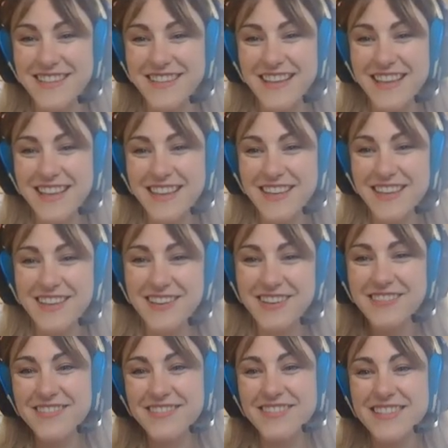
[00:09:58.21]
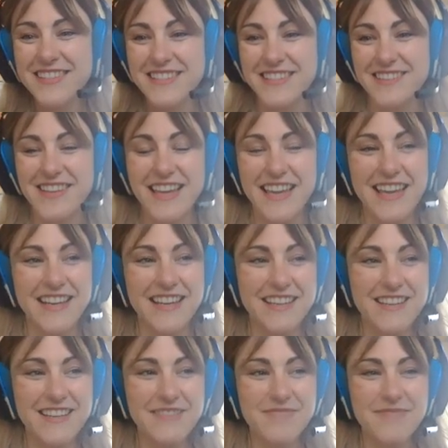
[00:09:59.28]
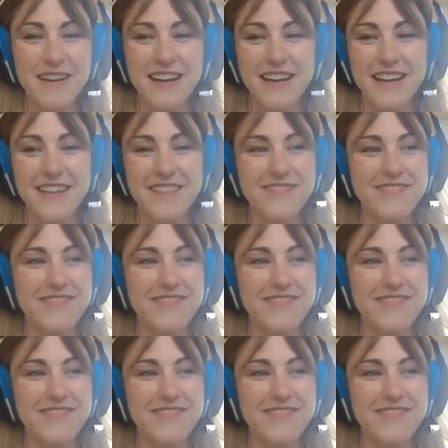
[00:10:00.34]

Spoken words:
Thank you. See you again. Goodbye.